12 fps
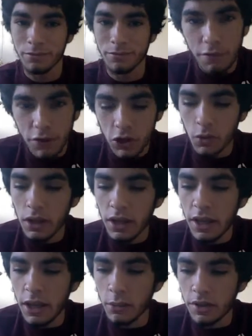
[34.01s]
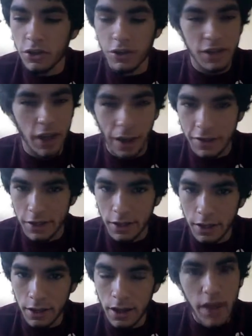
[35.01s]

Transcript: Visually, it was just excellent.